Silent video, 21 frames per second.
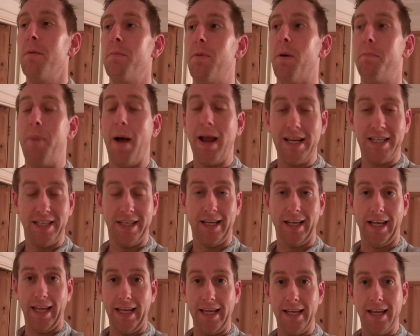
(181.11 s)
But
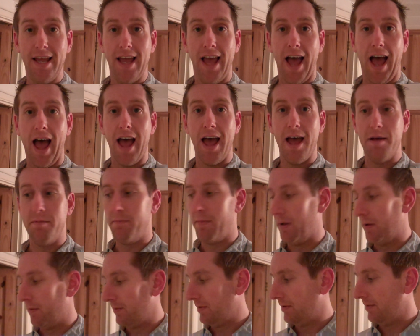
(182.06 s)
basically,
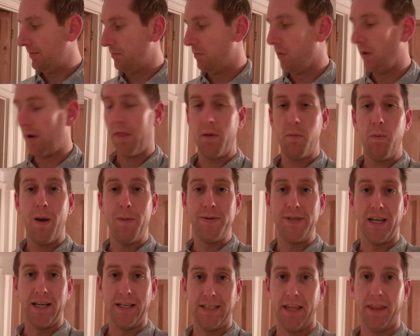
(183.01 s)
um, one of the
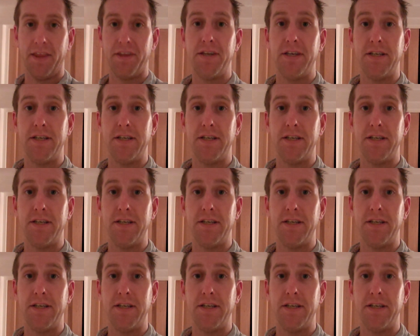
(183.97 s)
websites that they